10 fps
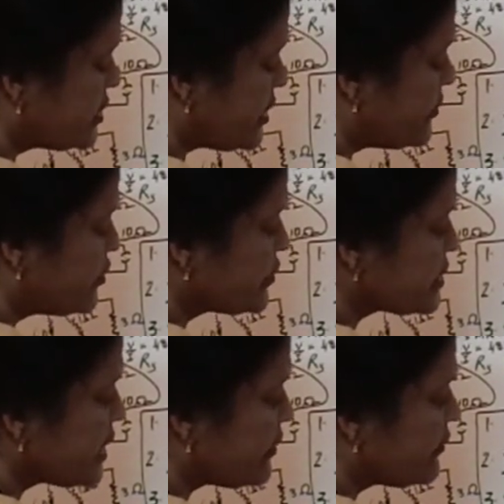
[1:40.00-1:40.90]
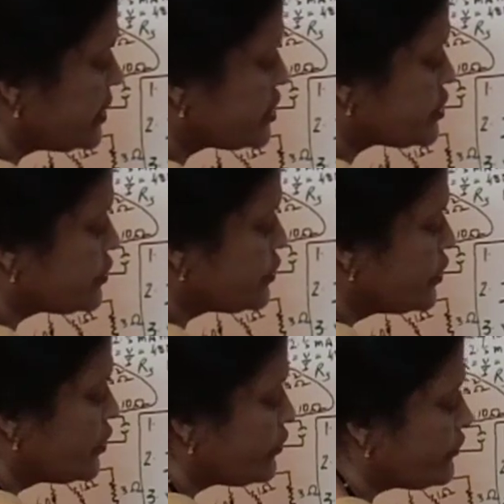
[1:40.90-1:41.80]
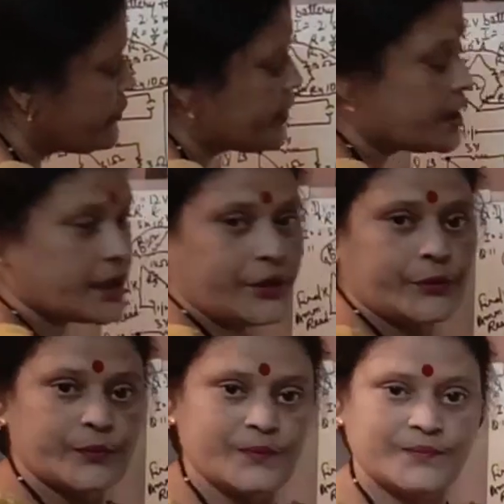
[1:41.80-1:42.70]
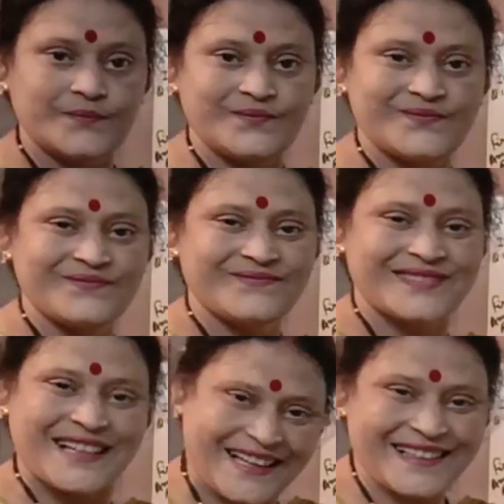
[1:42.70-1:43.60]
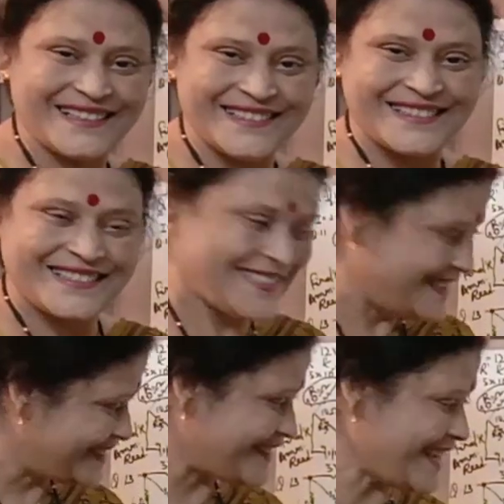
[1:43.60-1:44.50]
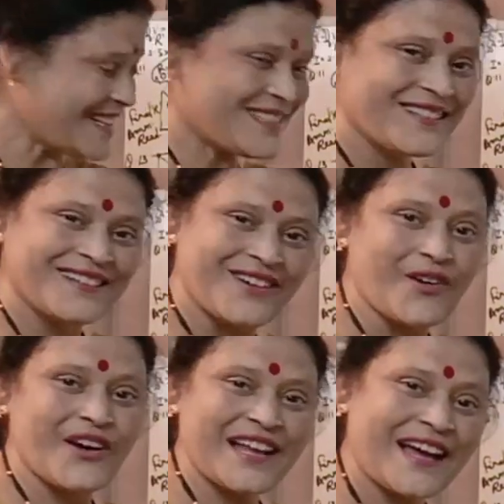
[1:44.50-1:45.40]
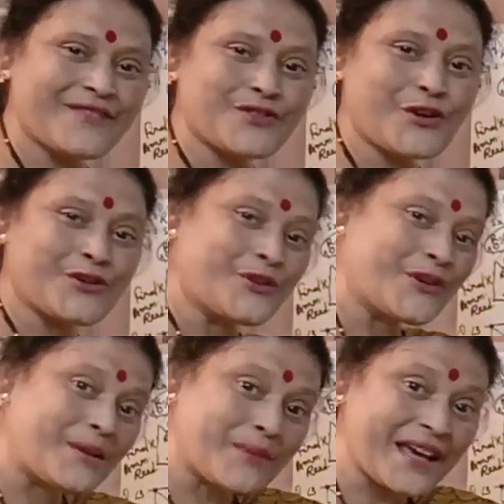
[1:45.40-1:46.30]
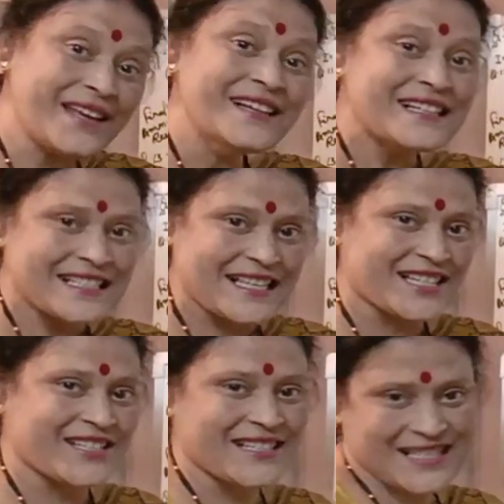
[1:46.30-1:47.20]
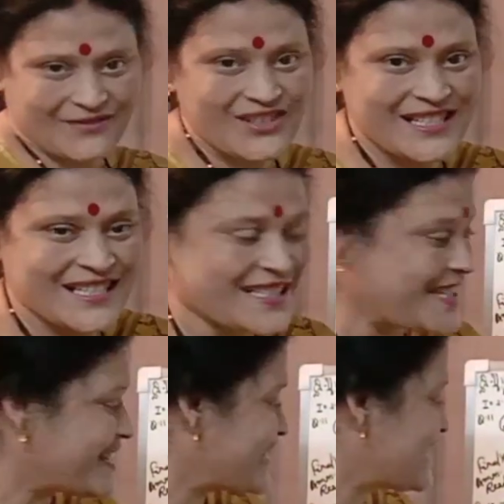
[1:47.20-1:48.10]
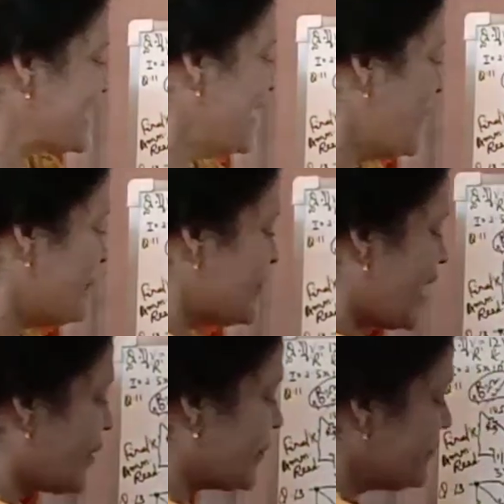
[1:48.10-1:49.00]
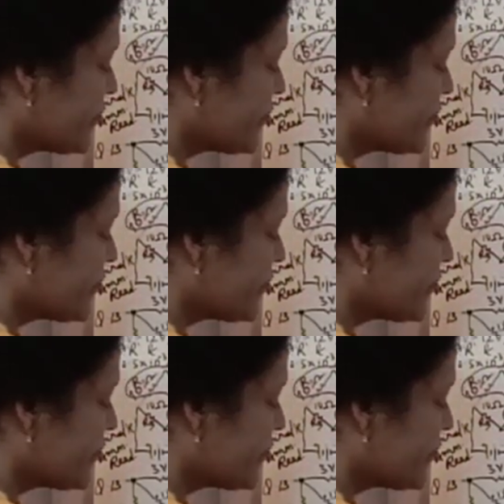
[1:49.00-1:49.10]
W is equal to VQ. Clear? Right? All I have taught you in my sessions, physics sessions. Now